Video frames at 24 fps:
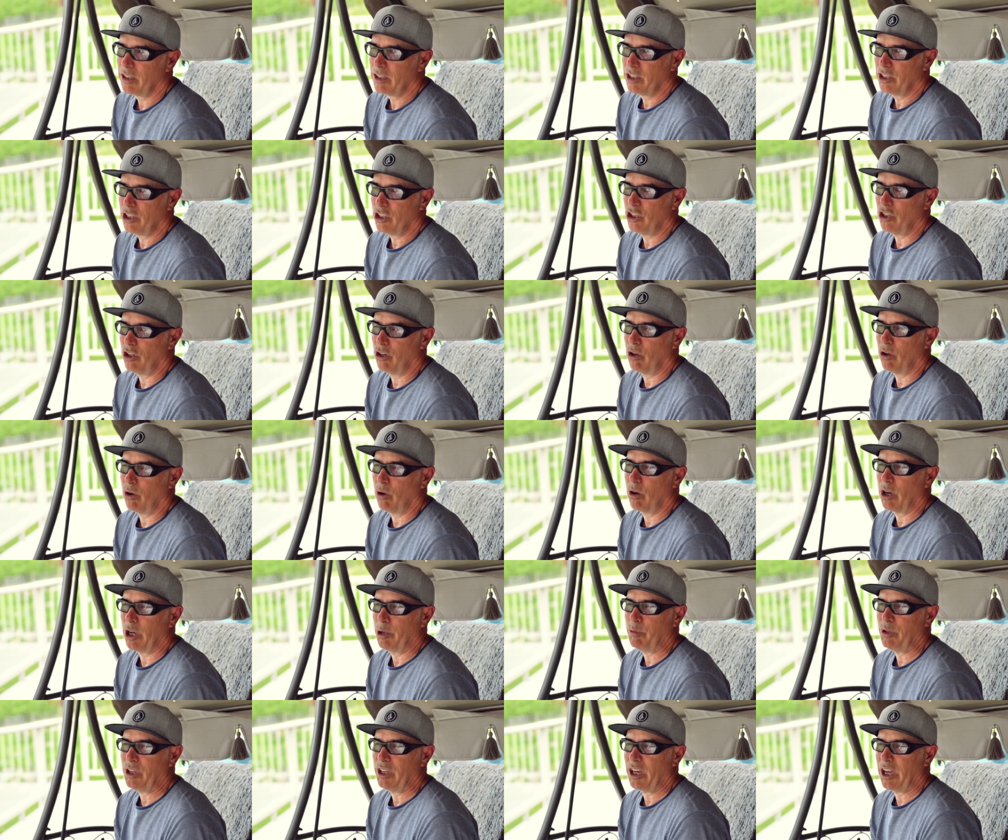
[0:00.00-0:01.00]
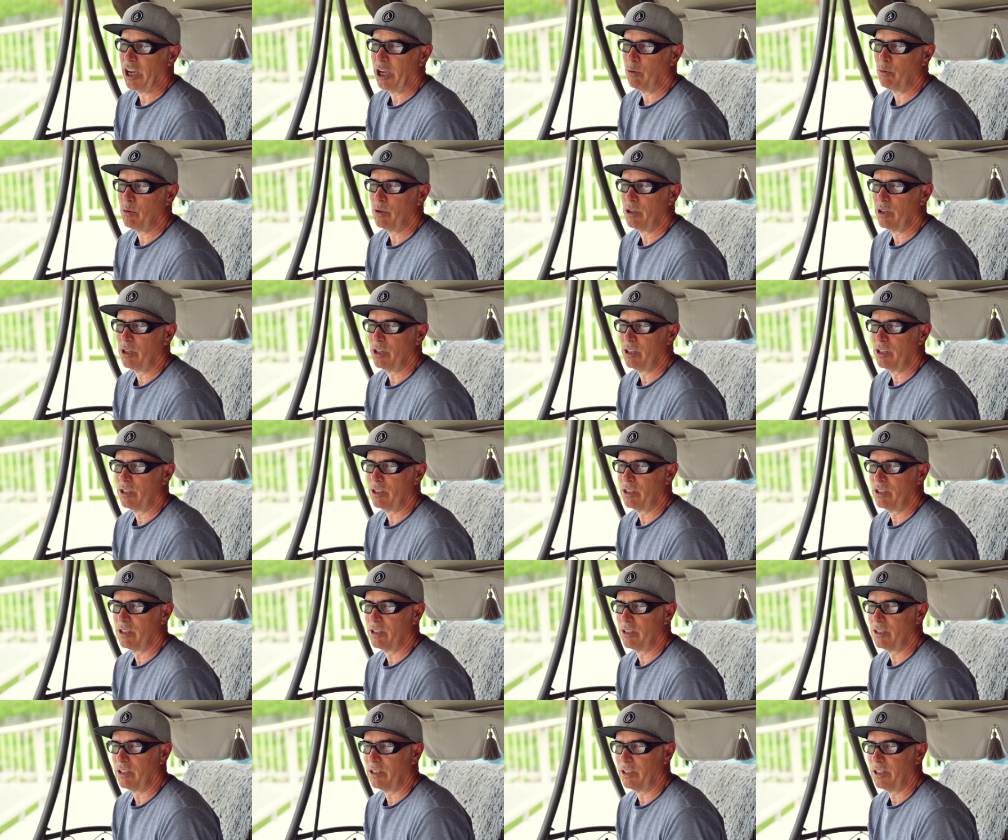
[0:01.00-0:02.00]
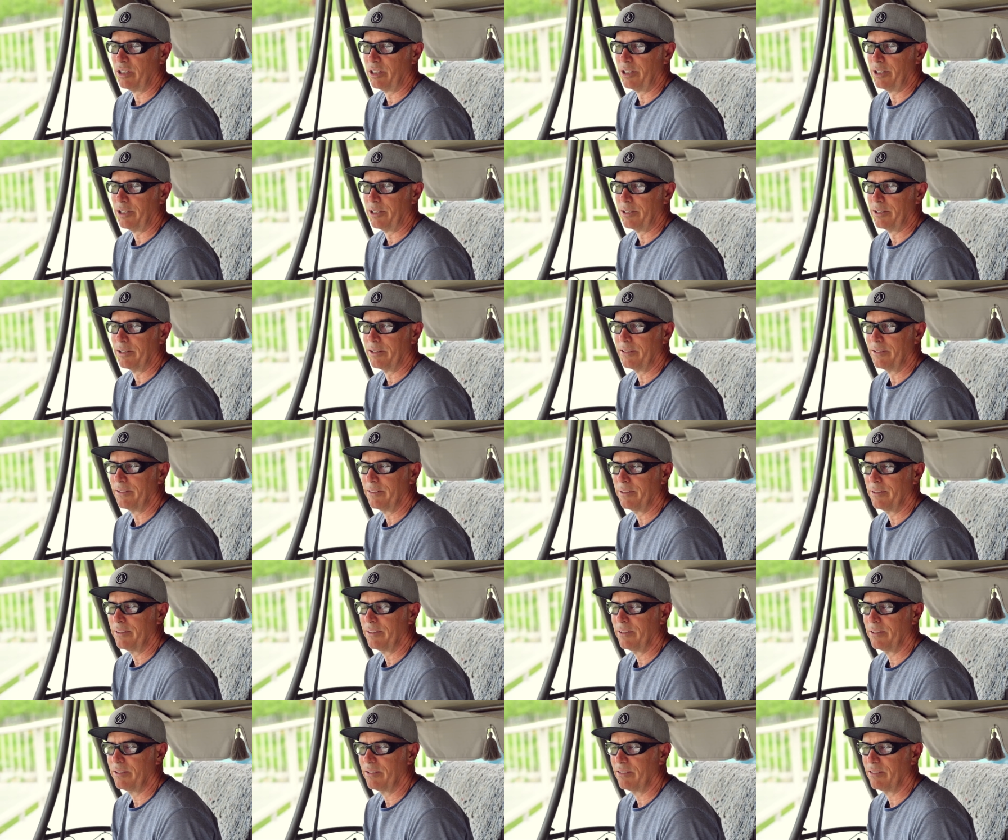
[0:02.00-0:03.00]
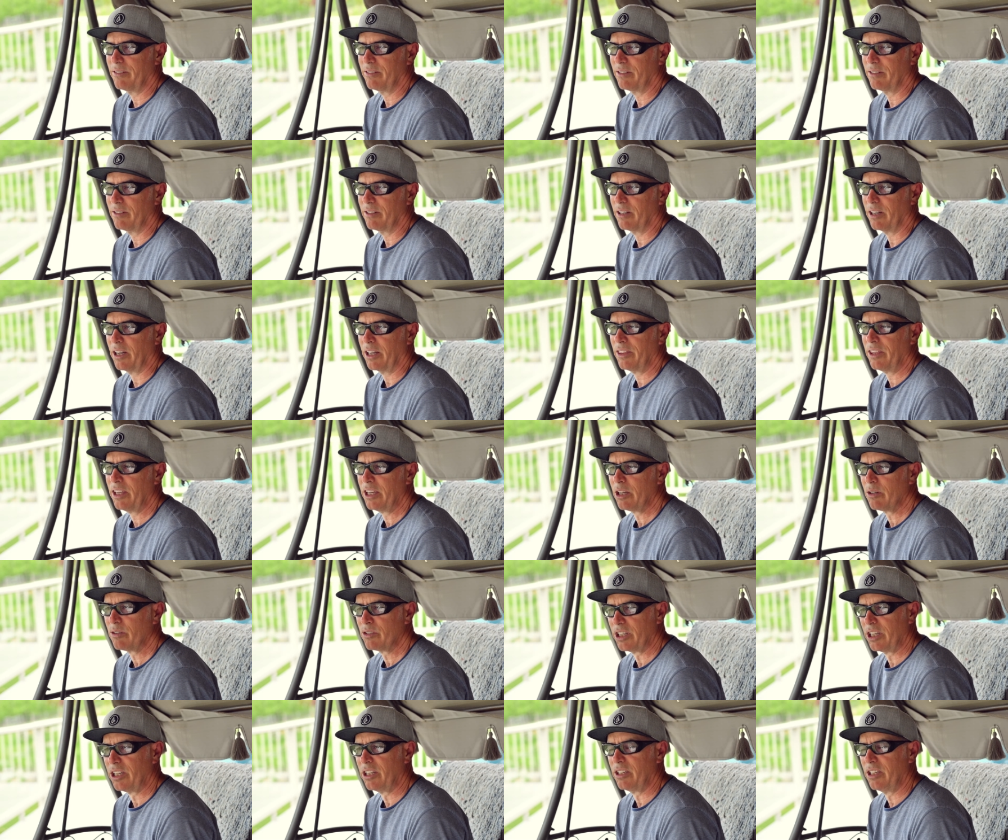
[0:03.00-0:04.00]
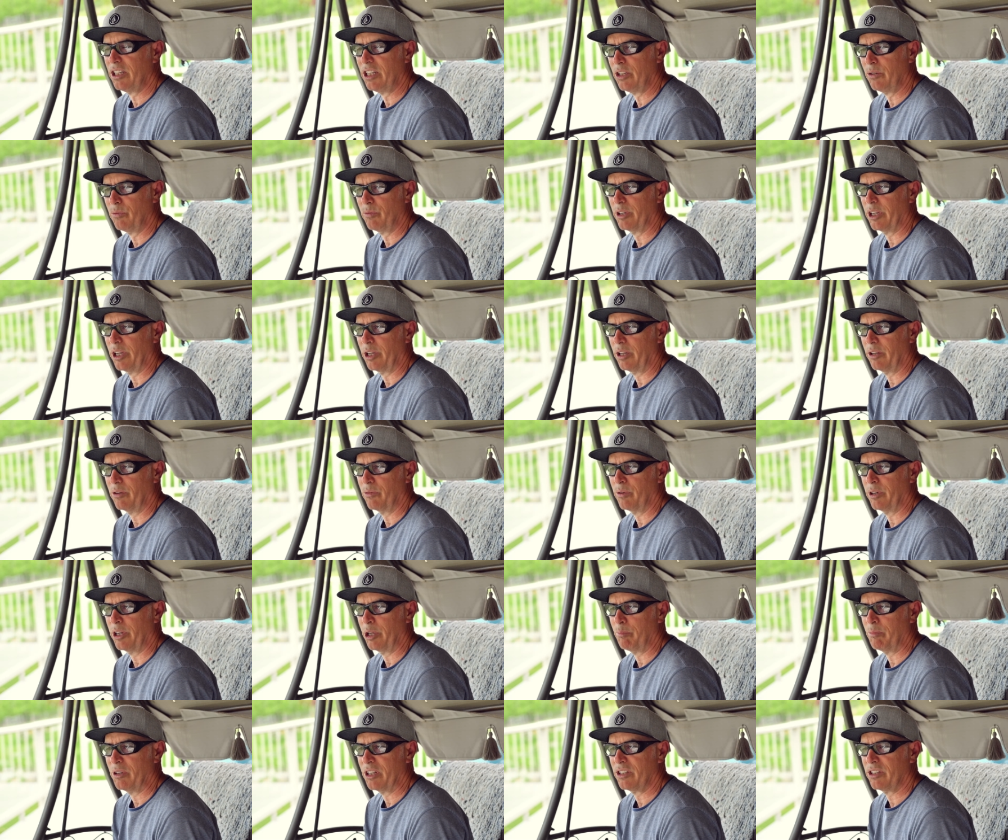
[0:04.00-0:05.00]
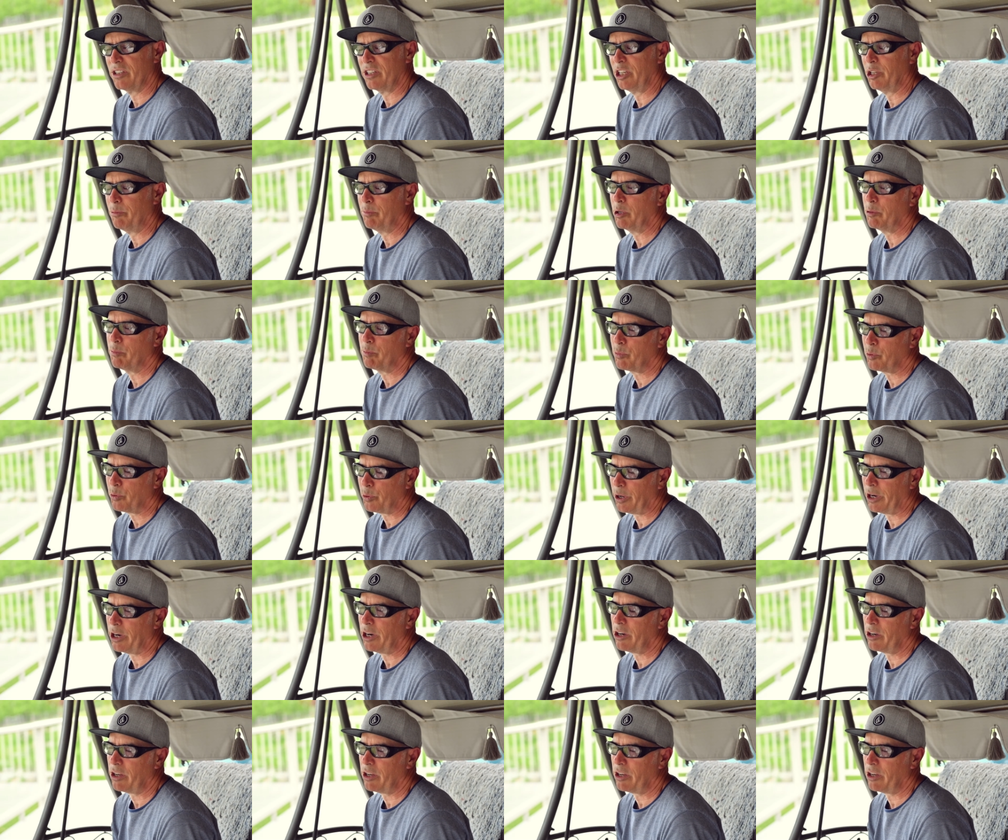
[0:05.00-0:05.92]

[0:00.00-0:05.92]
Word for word: You know, I mean, I was. Uh, I think I was 18 when I when I met Cindy, but prior to